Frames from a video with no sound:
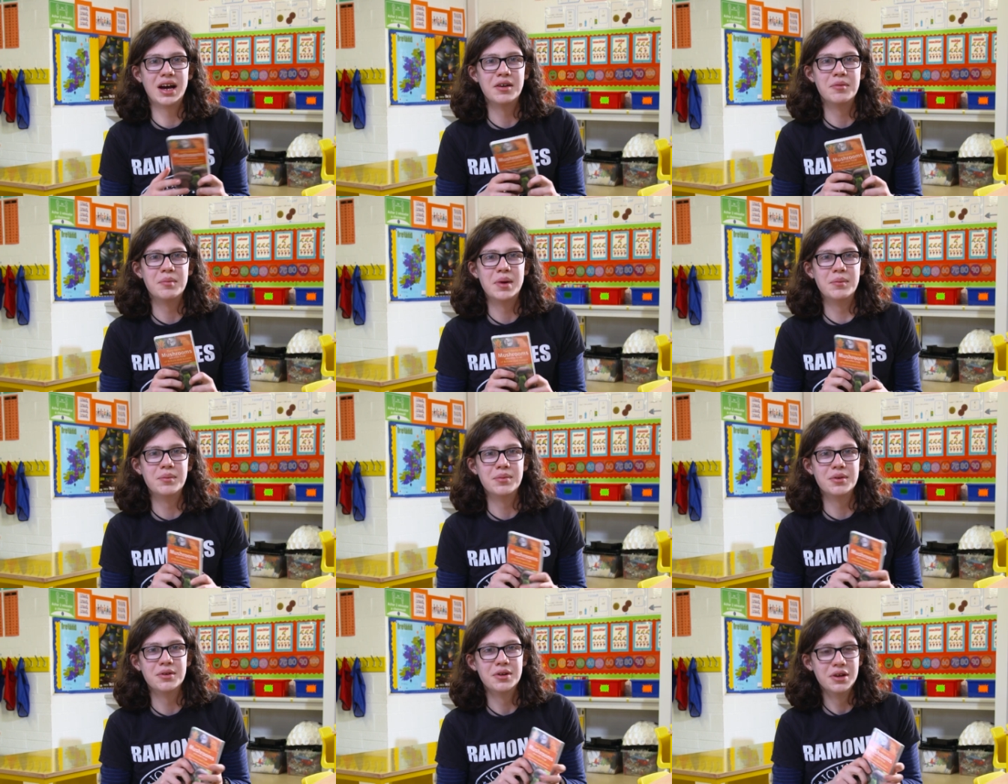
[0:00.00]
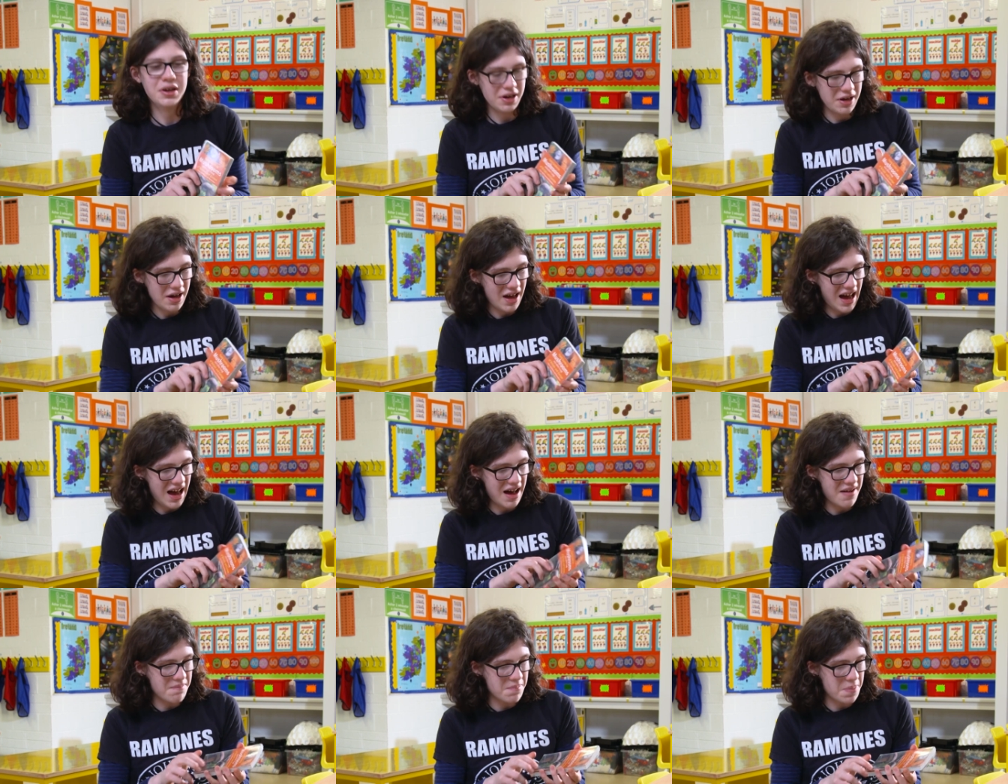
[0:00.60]
I remember
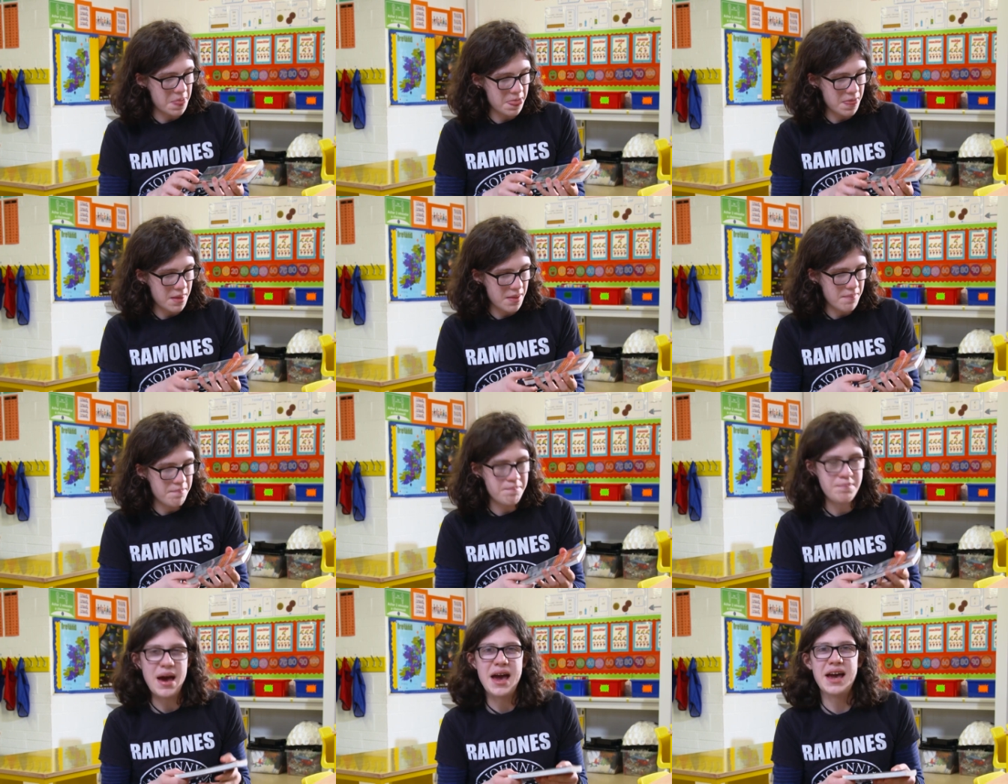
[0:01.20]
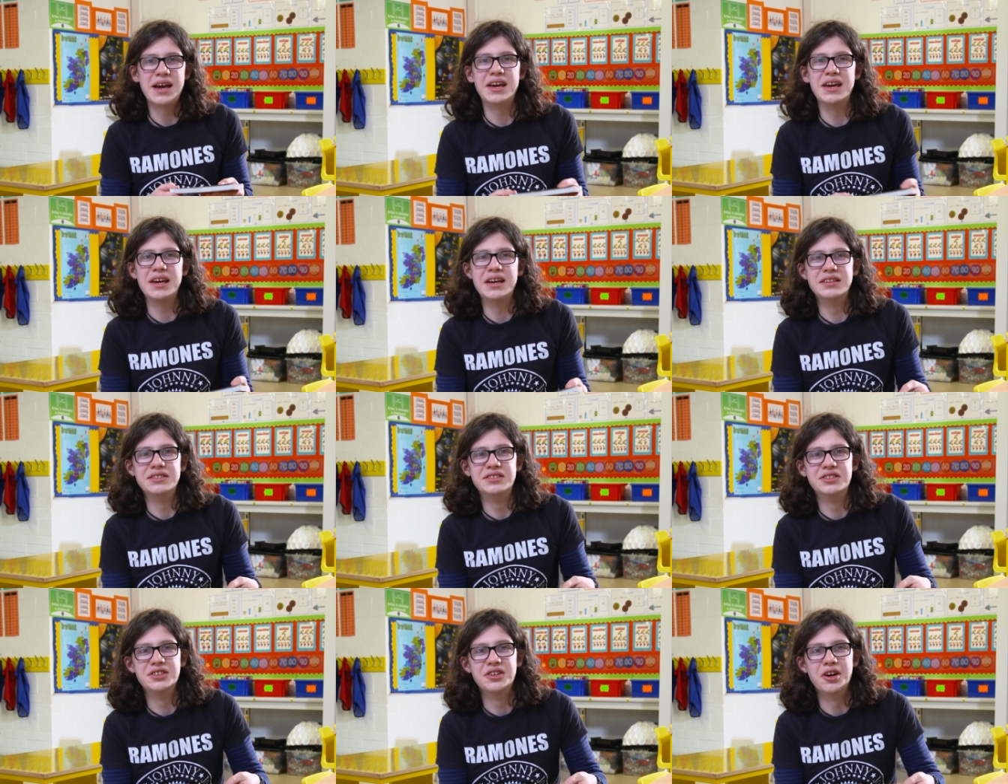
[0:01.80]
um,
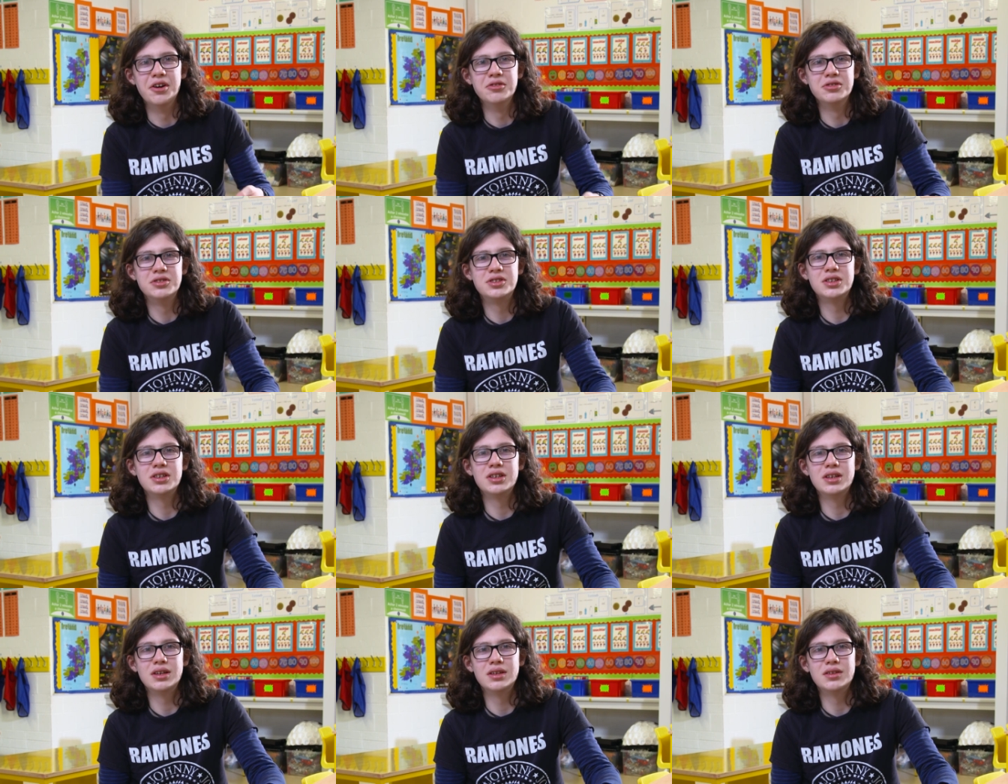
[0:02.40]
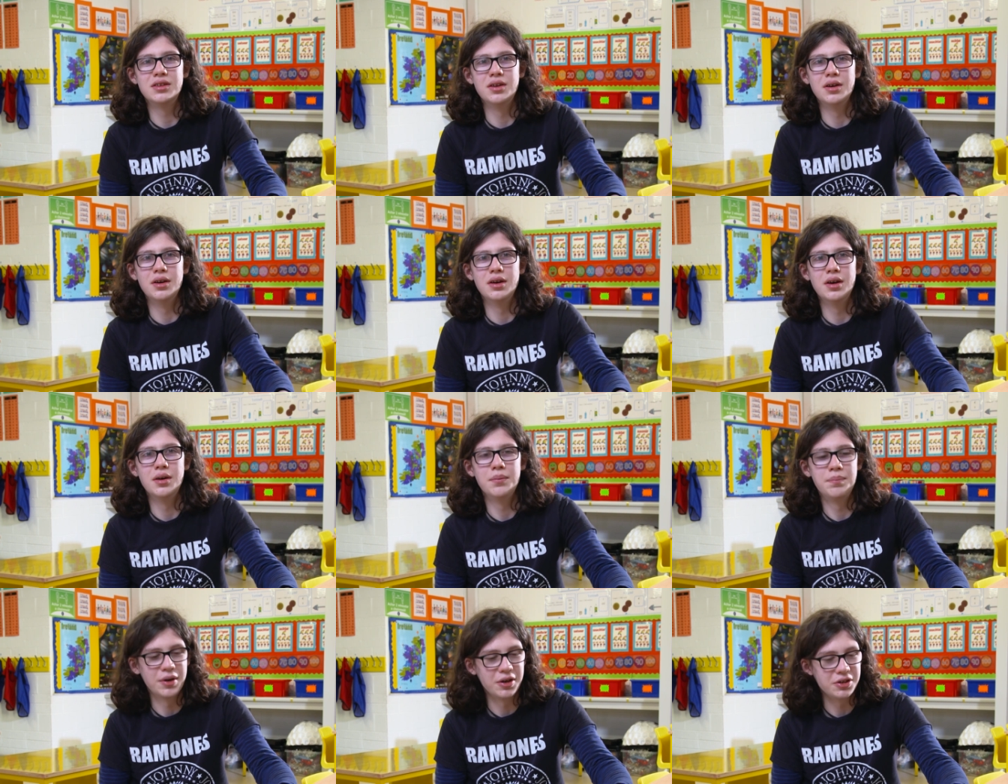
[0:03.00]
begging to go to
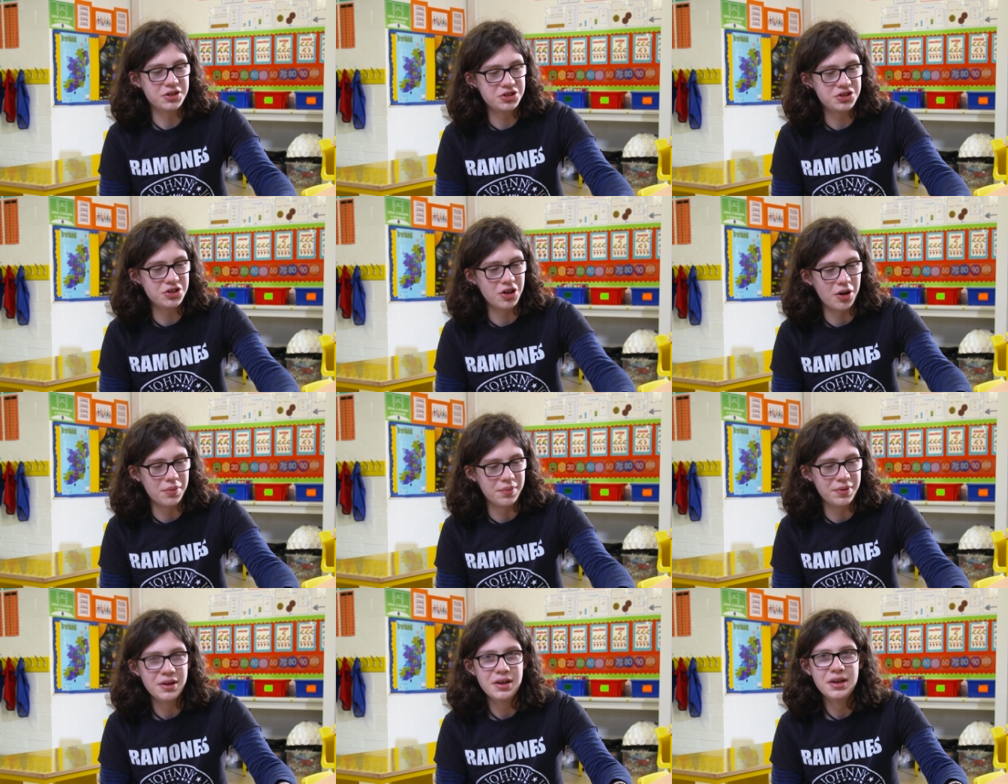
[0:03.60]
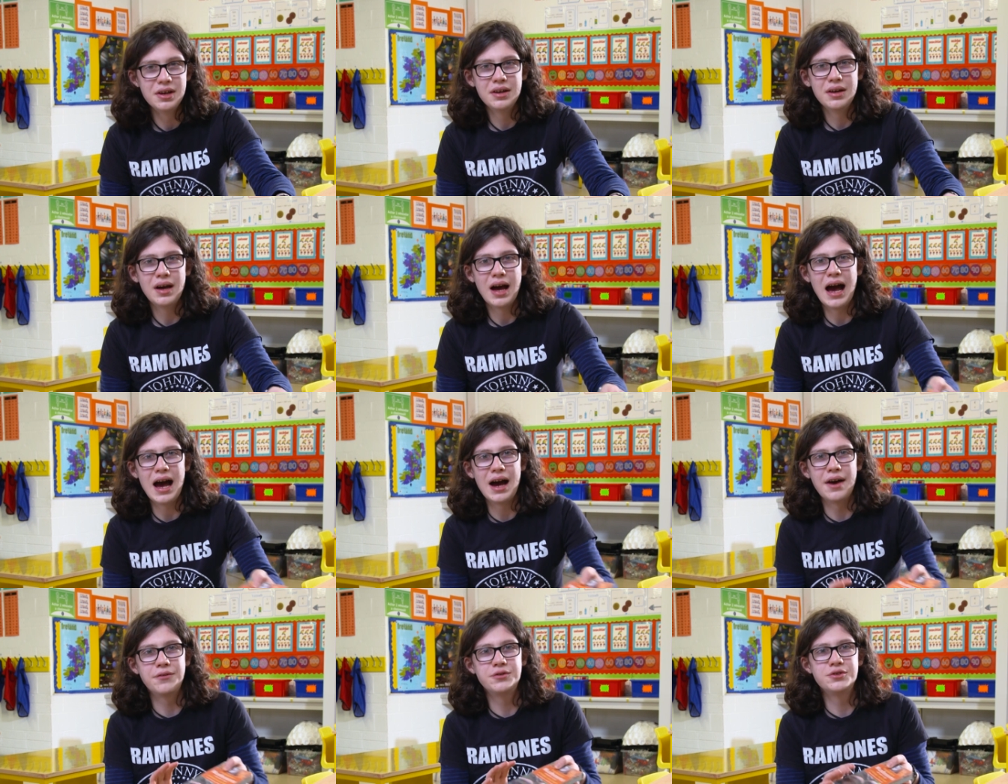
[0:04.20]
the bookshop
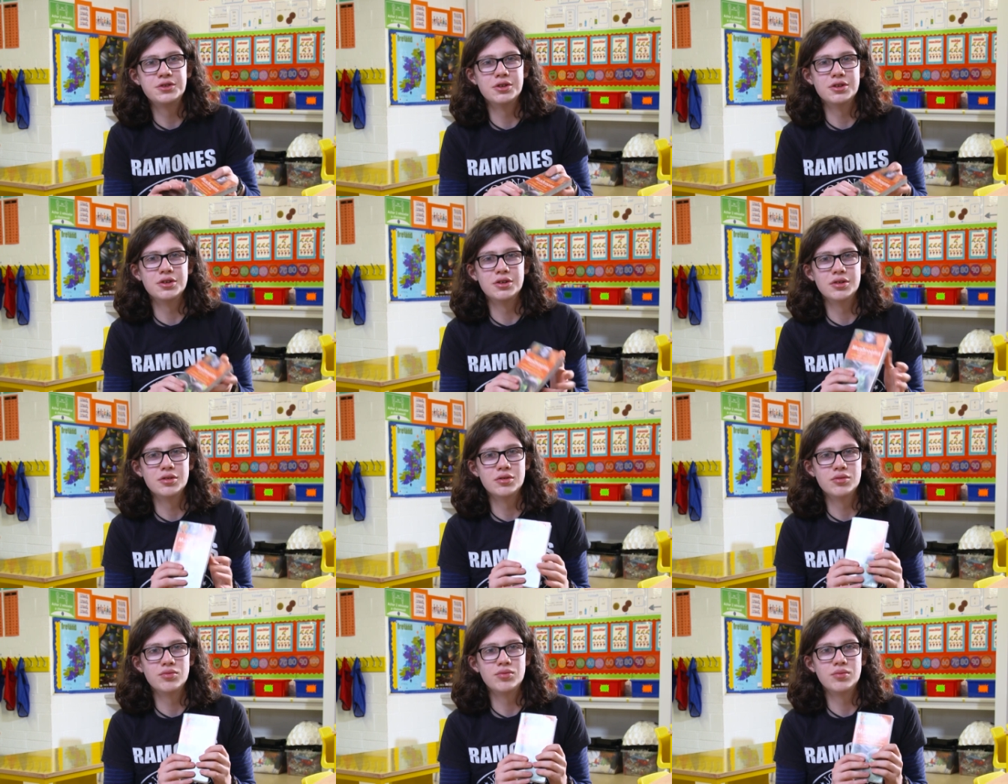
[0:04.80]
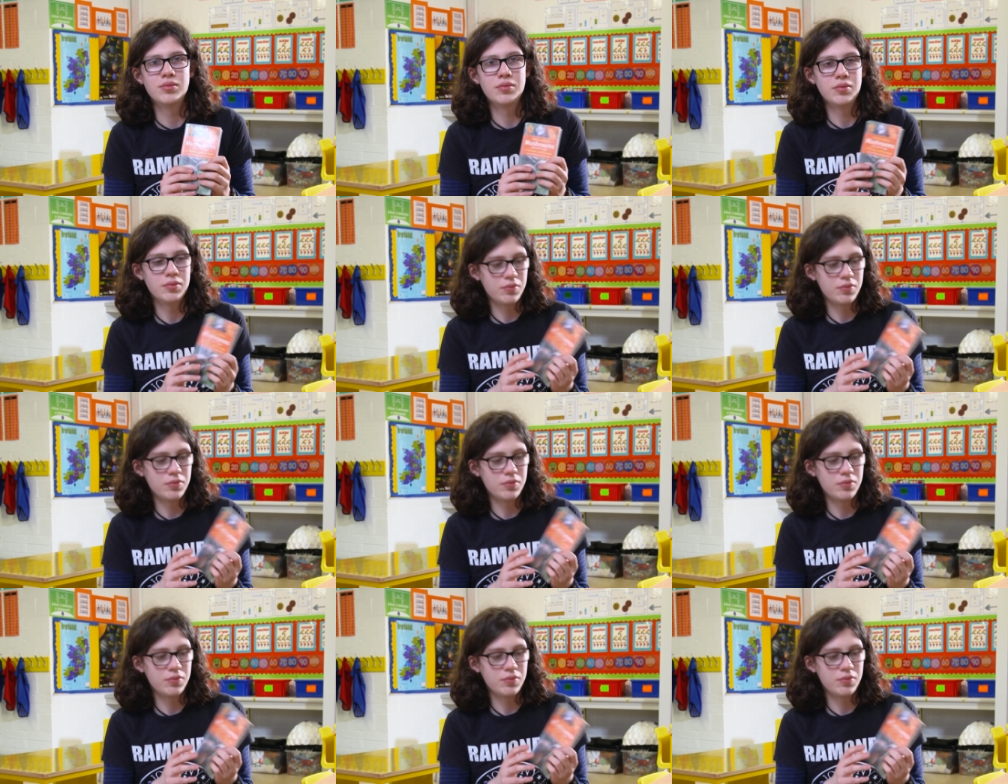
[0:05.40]
after